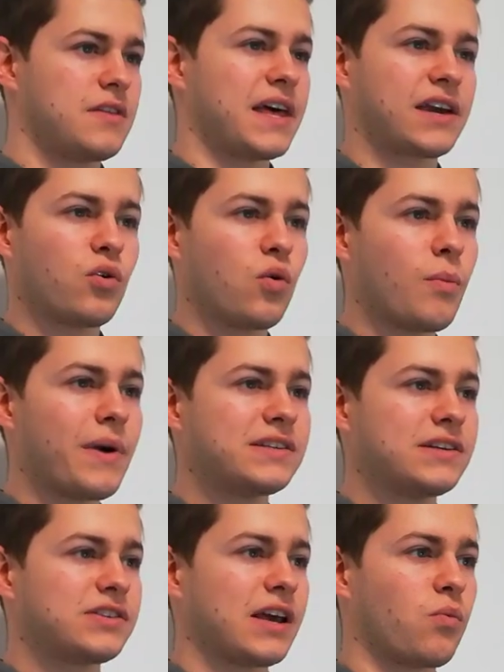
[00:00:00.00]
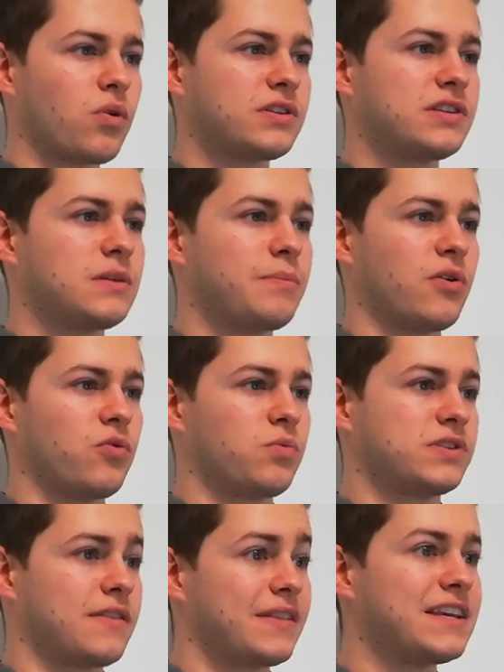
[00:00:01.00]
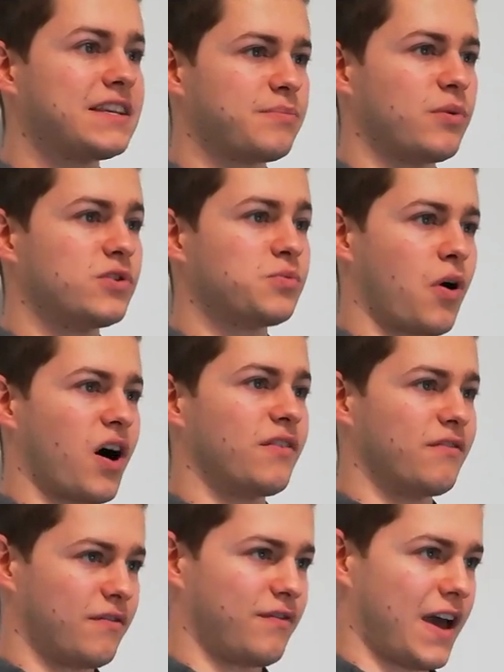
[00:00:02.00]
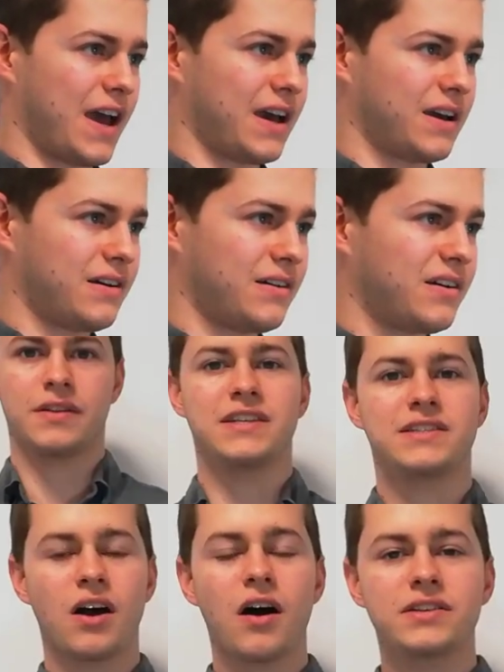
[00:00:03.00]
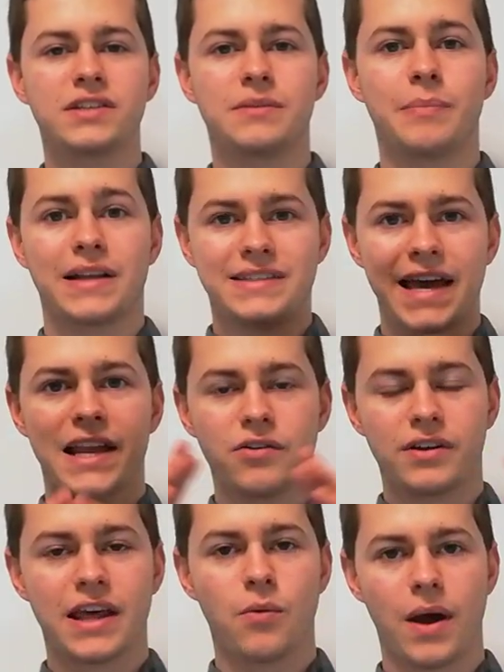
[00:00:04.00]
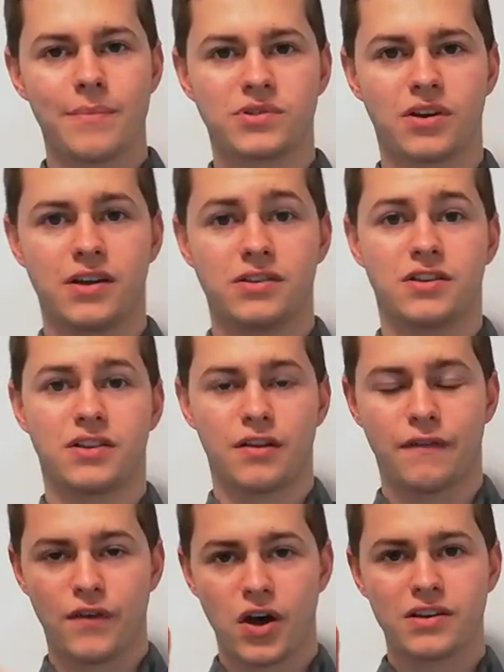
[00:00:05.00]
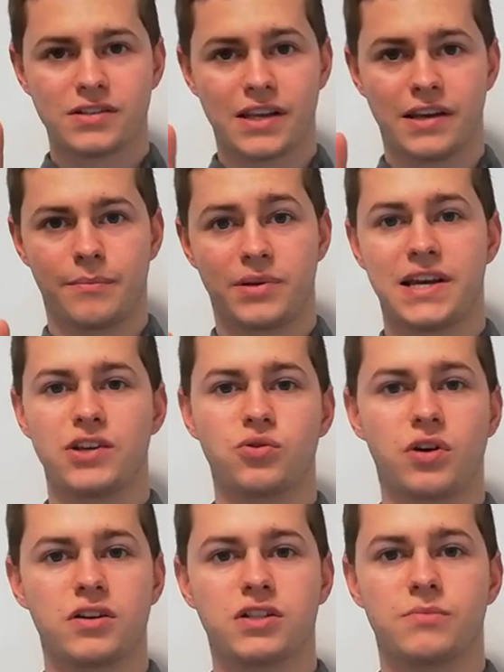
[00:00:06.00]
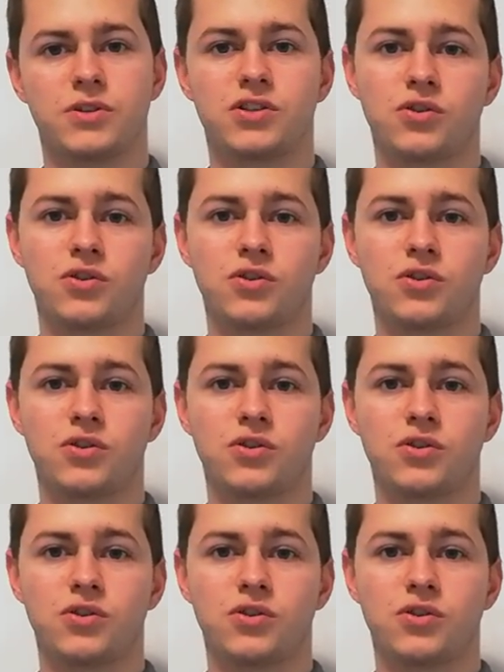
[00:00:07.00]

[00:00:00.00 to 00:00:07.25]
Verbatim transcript: Their core message they wanted to build was that these boots were unfair. They started by tailoring their website so that the first thing potential customers